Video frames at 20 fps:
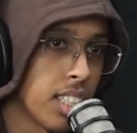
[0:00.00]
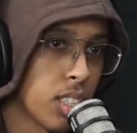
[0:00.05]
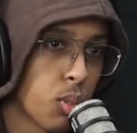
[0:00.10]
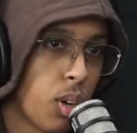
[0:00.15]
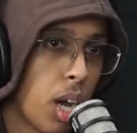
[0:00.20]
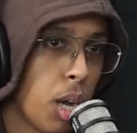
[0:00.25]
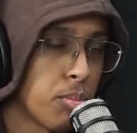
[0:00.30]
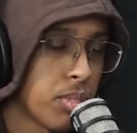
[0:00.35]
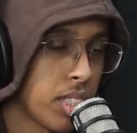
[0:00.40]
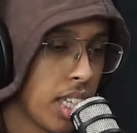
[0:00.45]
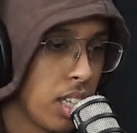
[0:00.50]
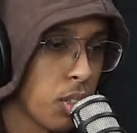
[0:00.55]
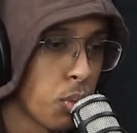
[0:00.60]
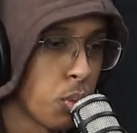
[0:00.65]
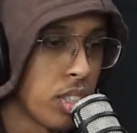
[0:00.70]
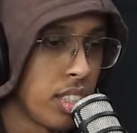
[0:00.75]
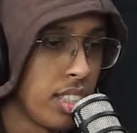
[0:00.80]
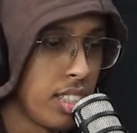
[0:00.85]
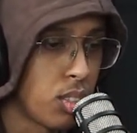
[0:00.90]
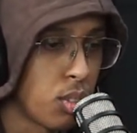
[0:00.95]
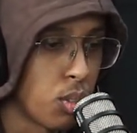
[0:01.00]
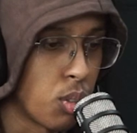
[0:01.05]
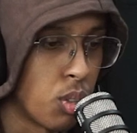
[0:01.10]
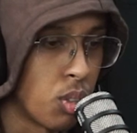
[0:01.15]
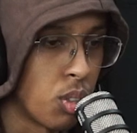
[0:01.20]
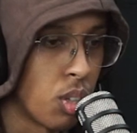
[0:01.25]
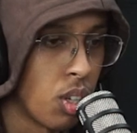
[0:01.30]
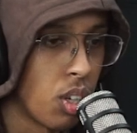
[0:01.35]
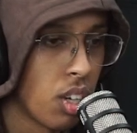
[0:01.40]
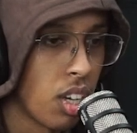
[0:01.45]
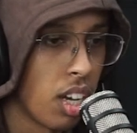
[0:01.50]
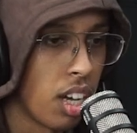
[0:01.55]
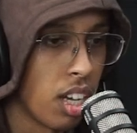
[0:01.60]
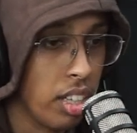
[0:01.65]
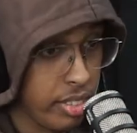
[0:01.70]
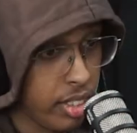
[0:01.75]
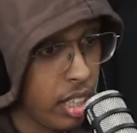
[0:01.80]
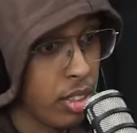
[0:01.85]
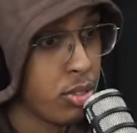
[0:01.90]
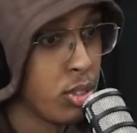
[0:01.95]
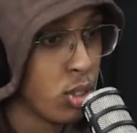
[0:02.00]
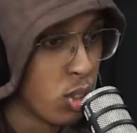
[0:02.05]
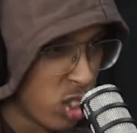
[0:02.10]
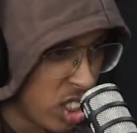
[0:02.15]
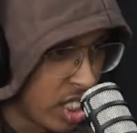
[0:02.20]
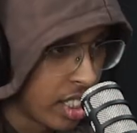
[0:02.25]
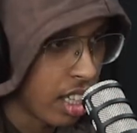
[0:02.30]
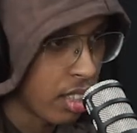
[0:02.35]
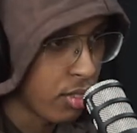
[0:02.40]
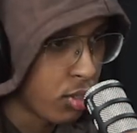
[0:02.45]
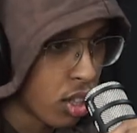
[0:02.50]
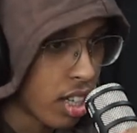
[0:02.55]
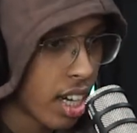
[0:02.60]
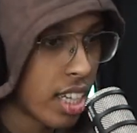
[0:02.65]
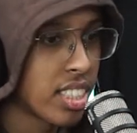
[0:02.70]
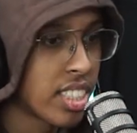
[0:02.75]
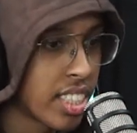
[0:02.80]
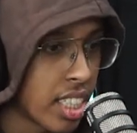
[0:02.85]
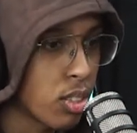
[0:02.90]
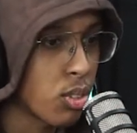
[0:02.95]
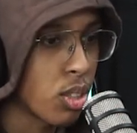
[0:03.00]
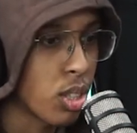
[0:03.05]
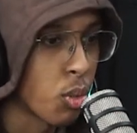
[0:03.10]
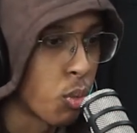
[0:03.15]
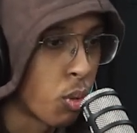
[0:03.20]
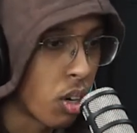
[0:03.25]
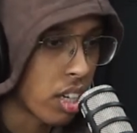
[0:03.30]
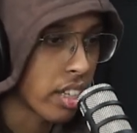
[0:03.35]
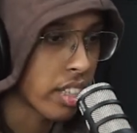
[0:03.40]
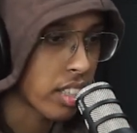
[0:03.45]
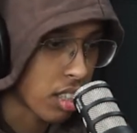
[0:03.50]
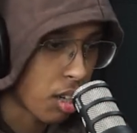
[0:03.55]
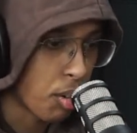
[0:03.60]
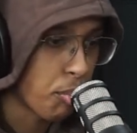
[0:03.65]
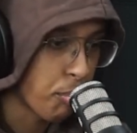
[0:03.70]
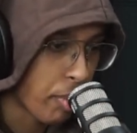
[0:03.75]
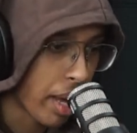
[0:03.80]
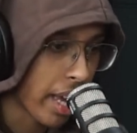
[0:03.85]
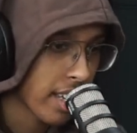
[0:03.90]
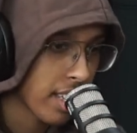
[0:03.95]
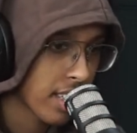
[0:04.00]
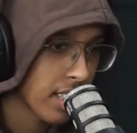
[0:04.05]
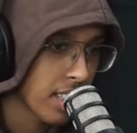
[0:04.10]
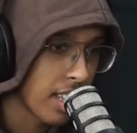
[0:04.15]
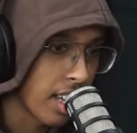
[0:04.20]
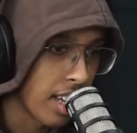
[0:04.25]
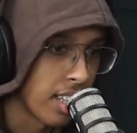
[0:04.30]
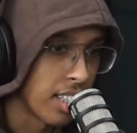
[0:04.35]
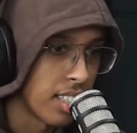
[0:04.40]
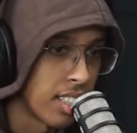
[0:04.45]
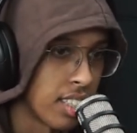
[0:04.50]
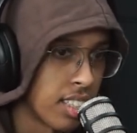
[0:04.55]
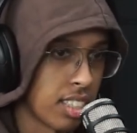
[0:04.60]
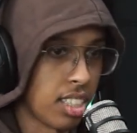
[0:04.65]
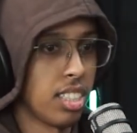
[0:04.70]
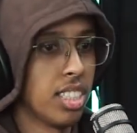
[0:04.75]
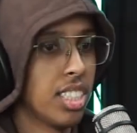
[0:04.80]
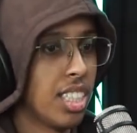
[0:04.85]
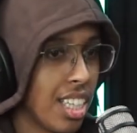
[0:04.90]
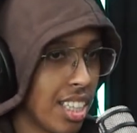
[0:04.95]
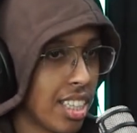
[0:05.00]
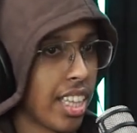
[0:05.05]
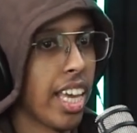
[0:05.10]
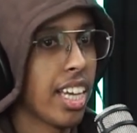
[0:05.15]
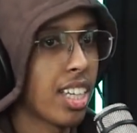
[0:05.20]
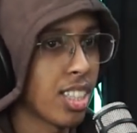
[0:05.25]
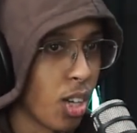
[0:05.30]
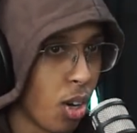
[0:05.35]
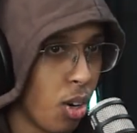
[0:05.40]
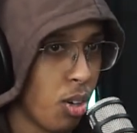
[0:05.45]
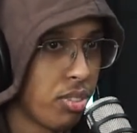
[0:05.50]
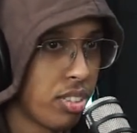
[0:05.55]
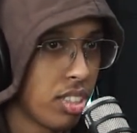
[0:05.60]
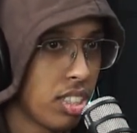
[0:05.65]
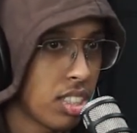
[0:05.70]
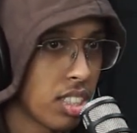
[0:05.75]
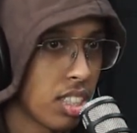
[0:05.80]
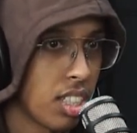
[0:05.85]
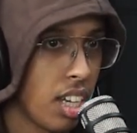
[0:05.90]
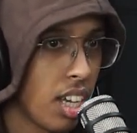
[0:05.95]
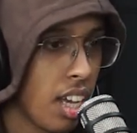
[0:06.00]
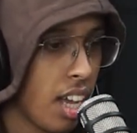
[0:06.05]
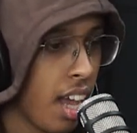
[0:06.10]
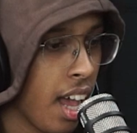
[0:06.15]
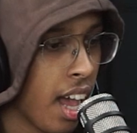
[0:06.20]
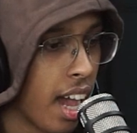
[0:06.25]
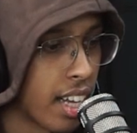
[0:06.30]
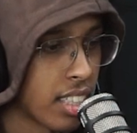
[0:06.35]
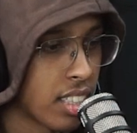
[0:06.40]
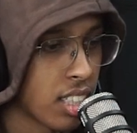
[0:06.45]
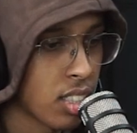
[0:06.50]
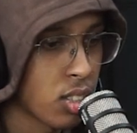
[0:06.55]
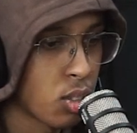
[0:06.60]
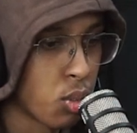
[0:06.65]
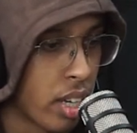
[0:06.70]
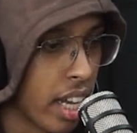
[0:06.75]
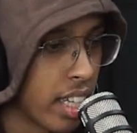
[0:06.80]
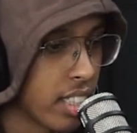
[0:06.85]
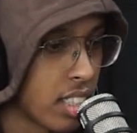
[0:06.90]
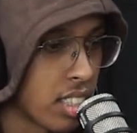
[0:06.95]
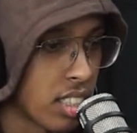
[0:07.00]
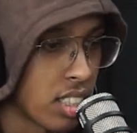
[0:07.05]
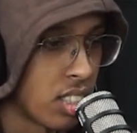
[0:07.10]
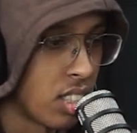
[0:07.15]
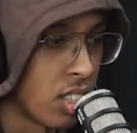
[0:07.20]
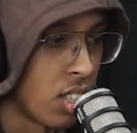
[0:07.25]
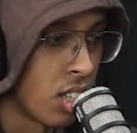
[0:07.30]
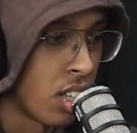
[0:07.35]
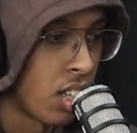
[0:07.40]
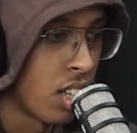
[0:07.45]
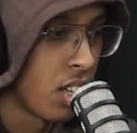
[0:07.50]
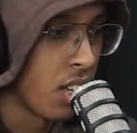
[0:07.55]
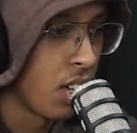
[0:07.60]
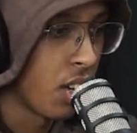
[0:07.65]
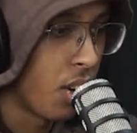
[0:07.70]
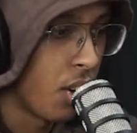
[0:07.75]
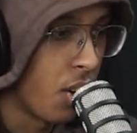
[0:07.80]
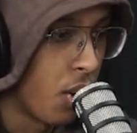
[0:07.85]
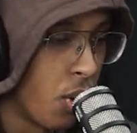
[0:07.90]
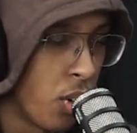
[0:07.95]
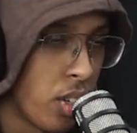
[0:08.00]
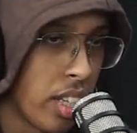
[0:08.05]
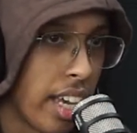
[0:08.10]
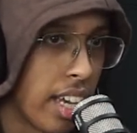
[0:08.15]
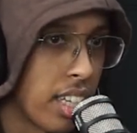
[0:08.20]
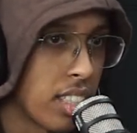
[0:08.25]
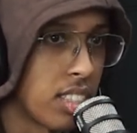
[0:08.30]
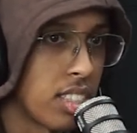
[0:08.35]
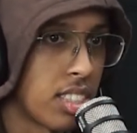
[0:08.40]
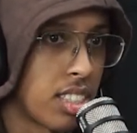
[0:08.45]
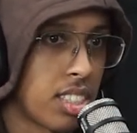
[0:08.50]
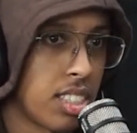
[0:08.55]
That's why I'm saying we need to. If you guys genuinely wanna come back and take it over, I think together is the only answer.